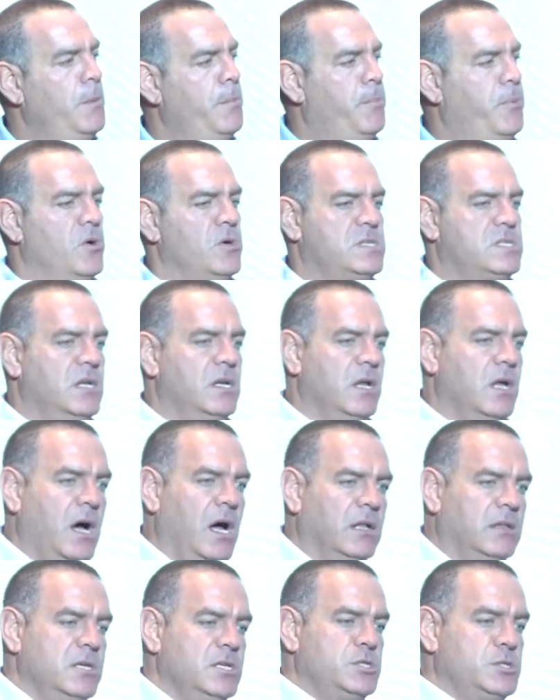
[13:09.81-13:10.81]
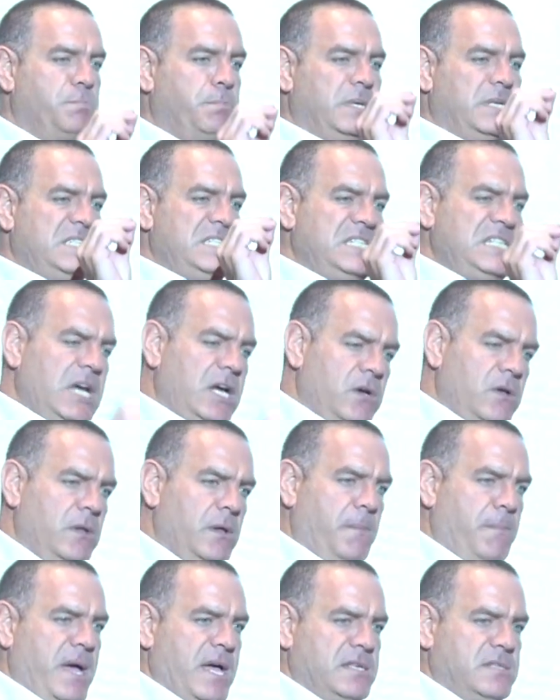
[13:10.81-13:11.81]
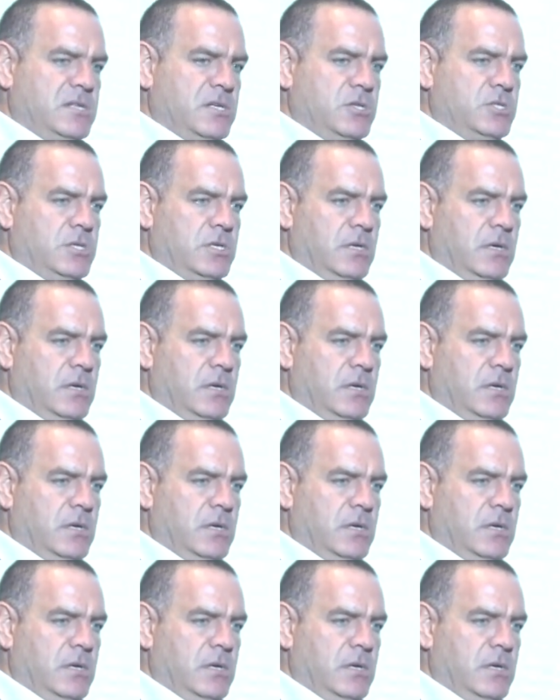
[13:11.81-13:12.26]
person got his particular message.